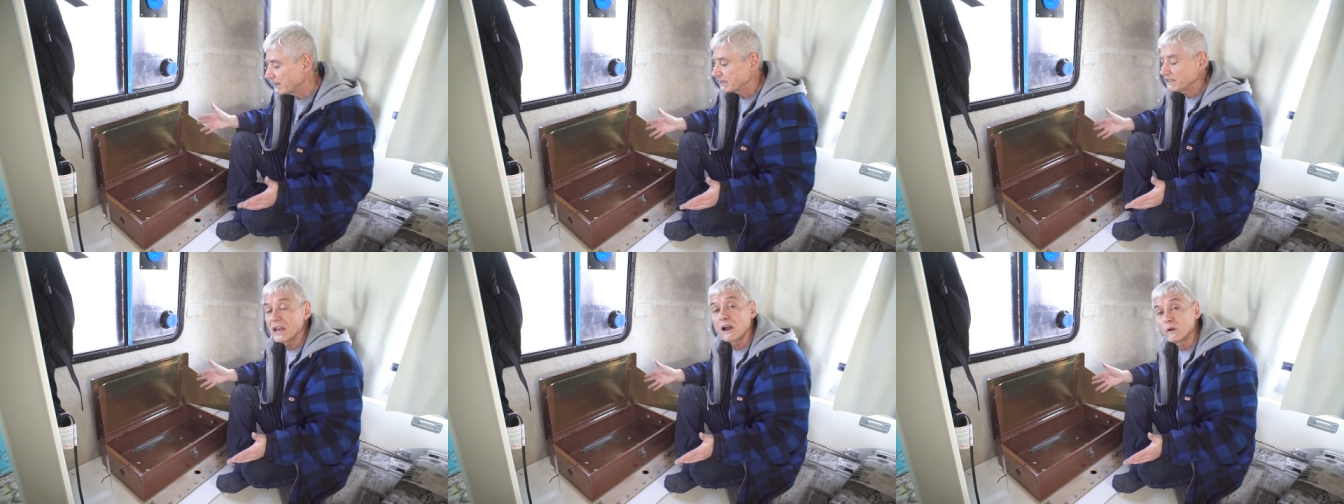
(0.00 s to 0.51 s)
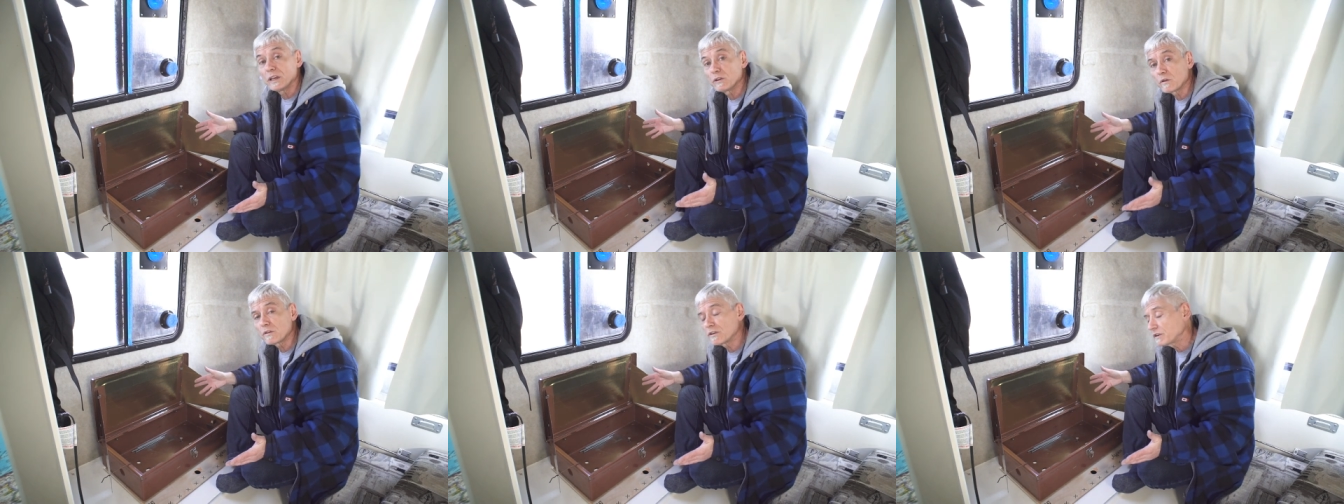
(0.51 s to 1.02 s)
Now, in
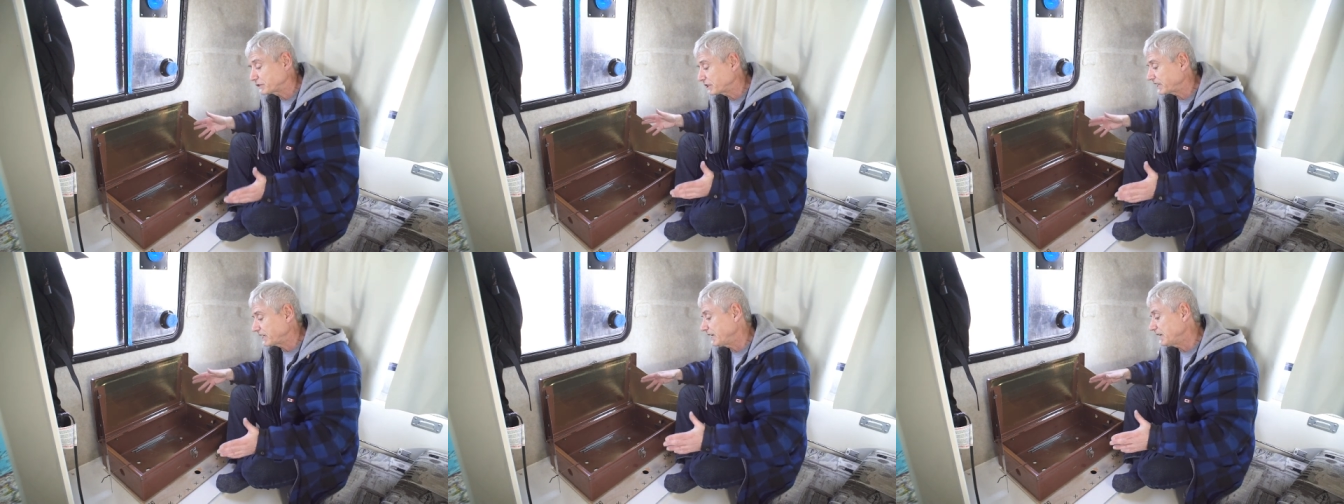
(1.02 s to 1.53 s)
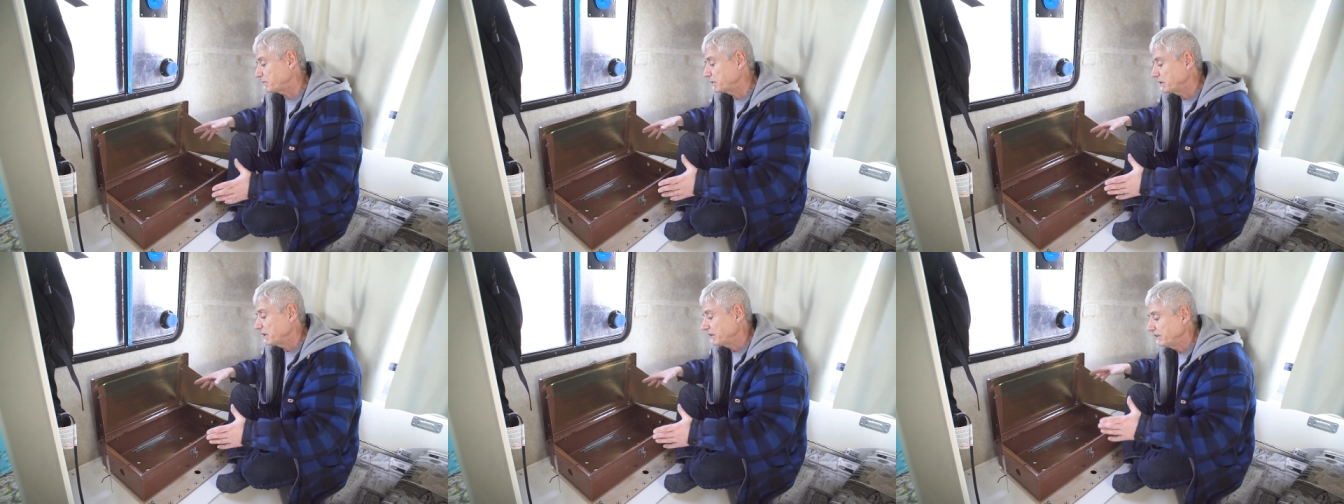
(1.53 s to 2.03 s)
order to keep
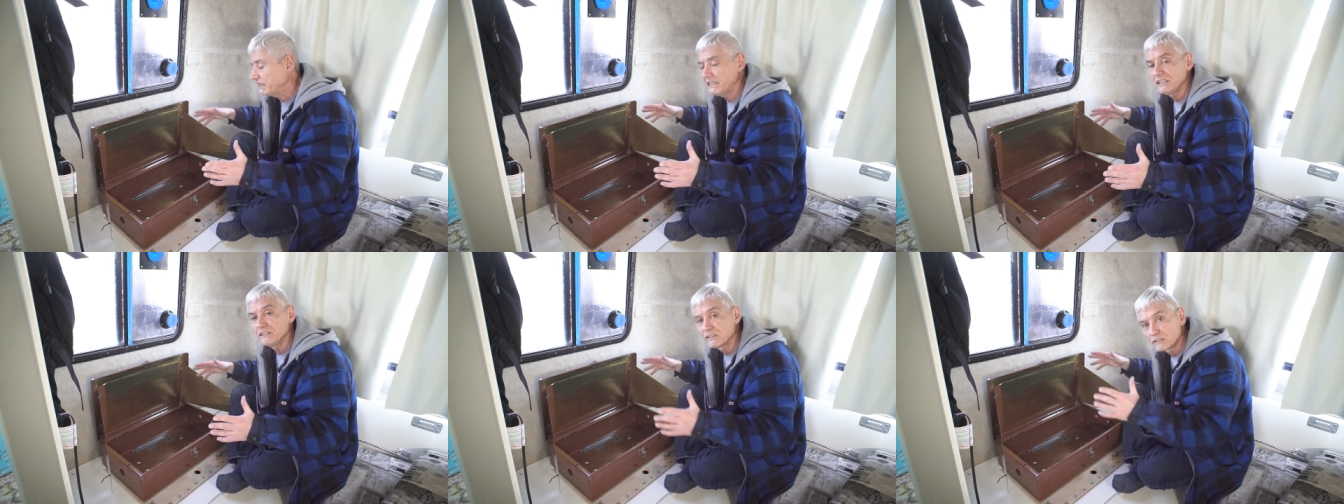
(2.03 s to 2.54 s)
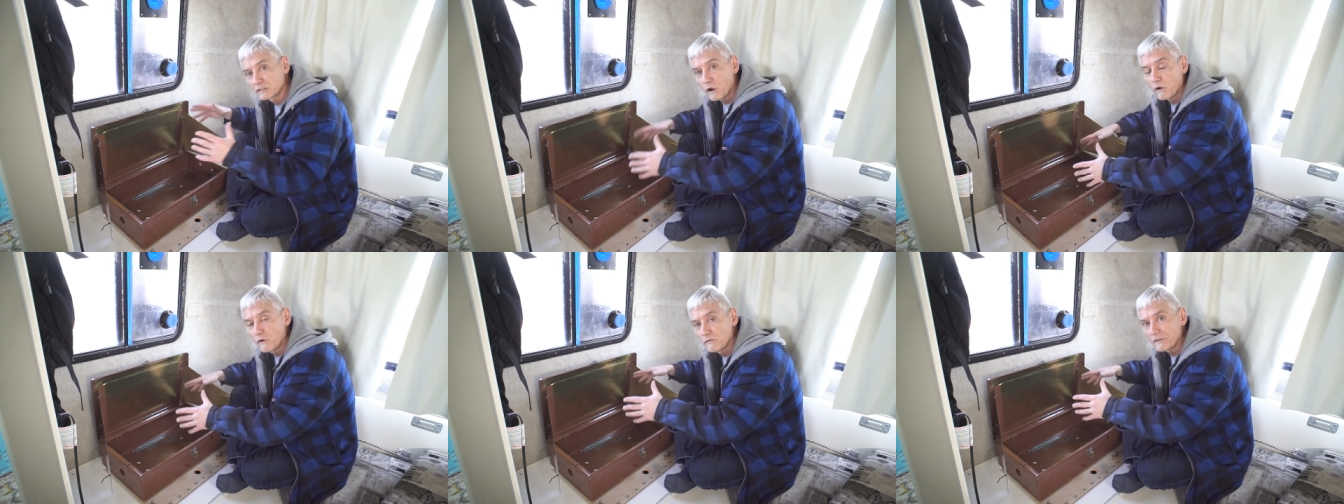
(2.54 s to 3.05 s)
the
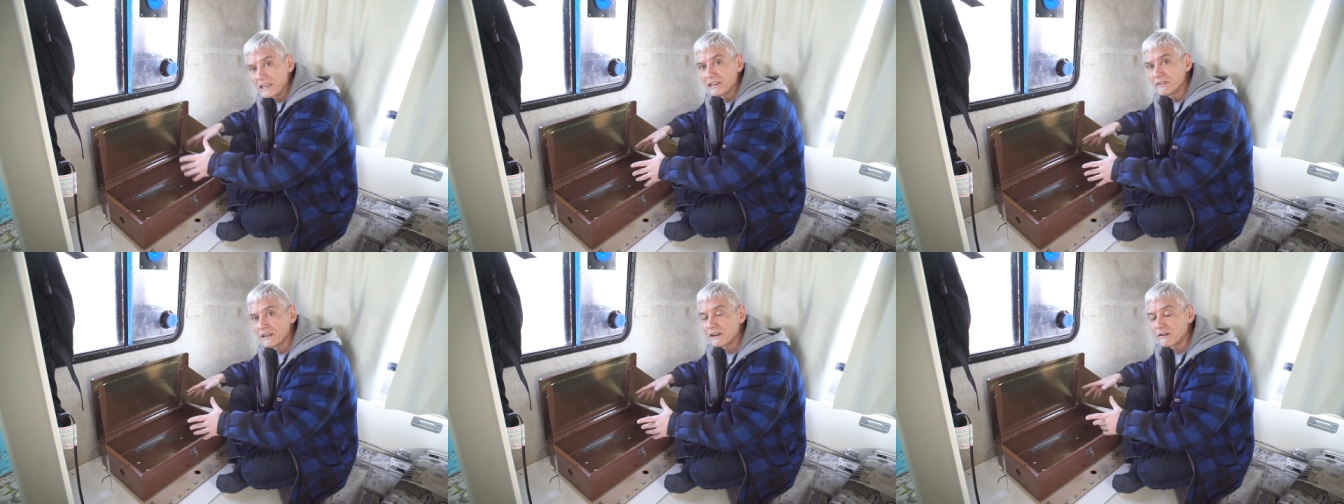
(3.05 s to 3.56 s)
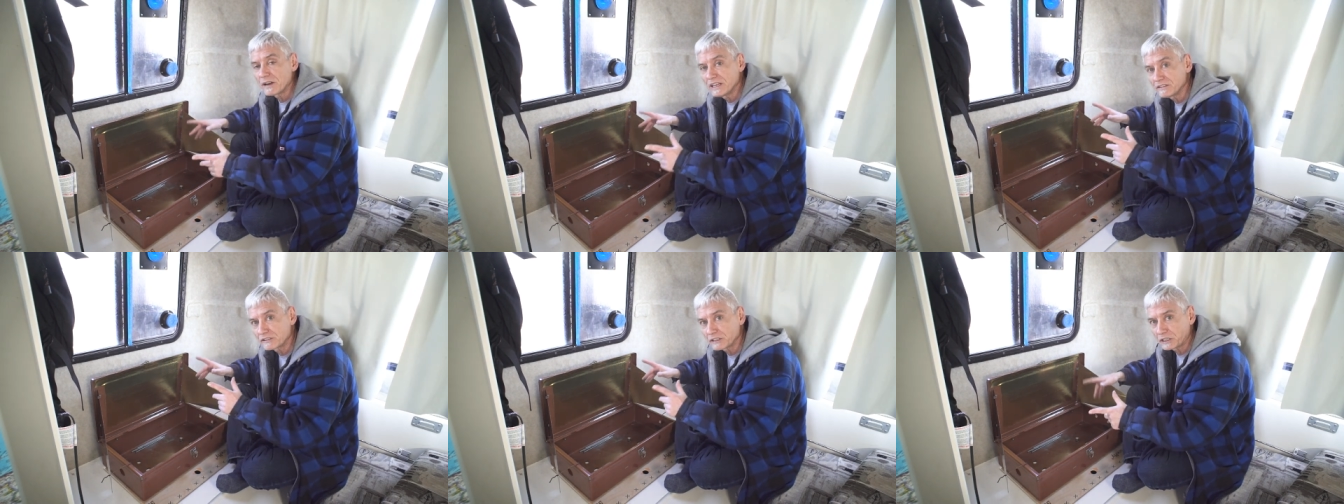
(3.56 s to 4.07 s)
stove in there
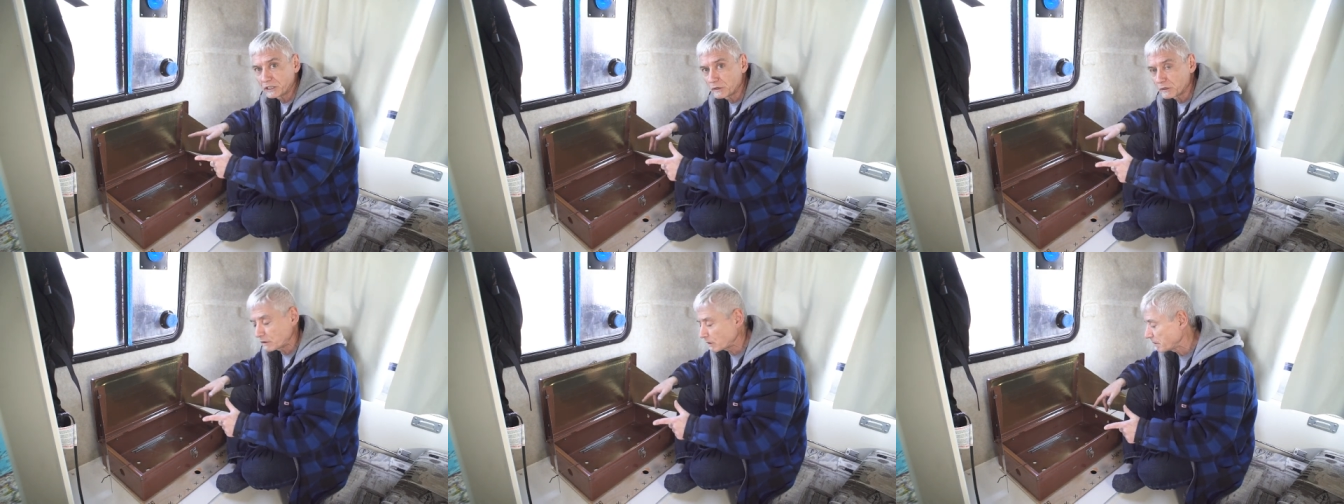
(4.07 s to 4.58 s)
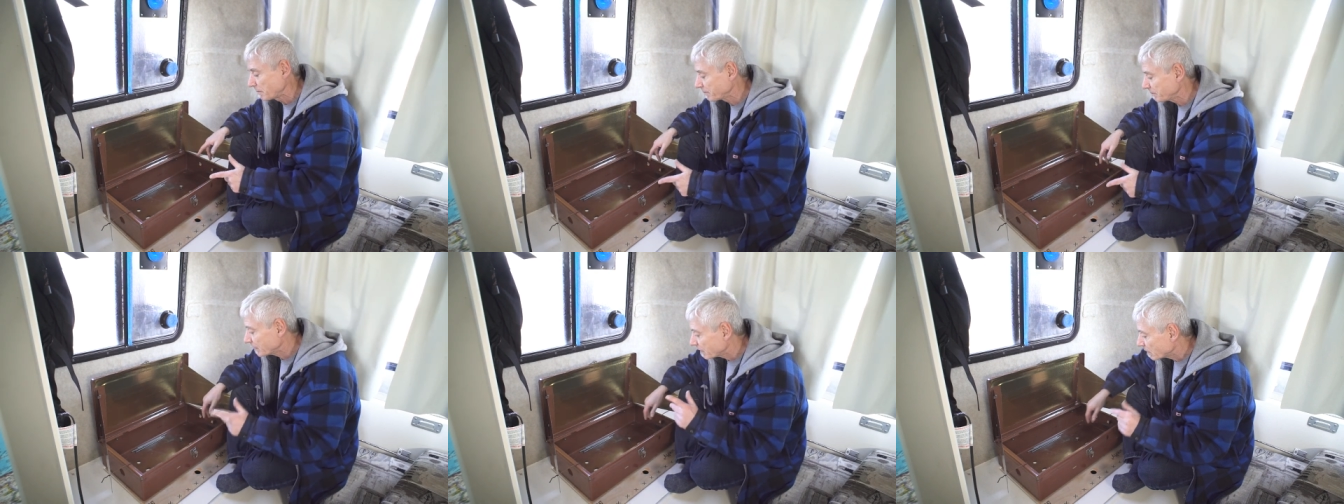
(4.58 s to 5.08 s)
and secure,
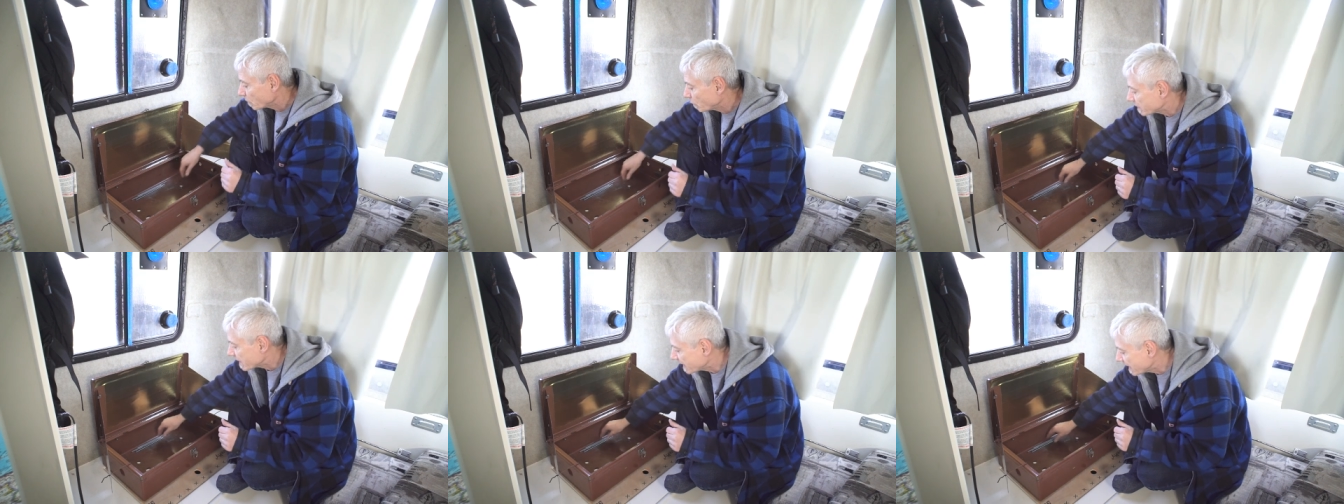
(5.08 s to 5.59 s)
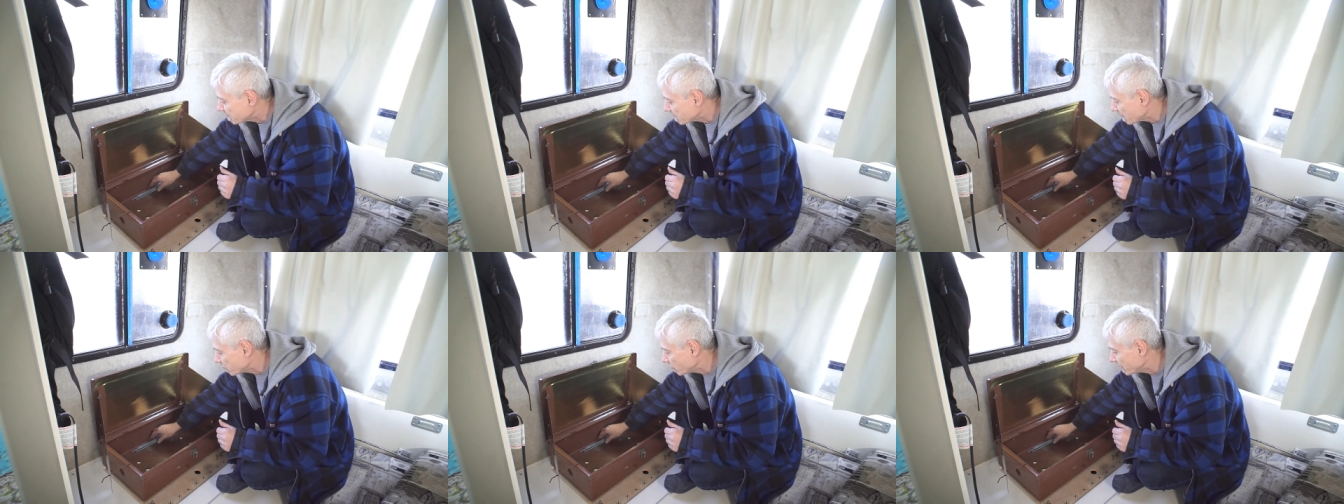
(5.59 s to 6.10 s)
what I came
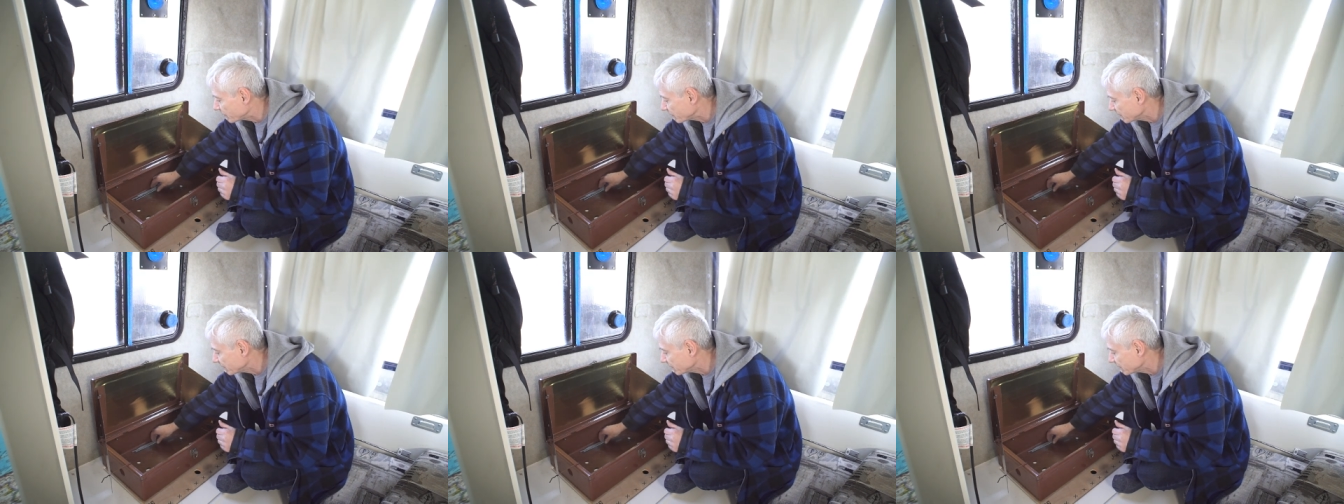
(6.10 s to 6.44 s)
up with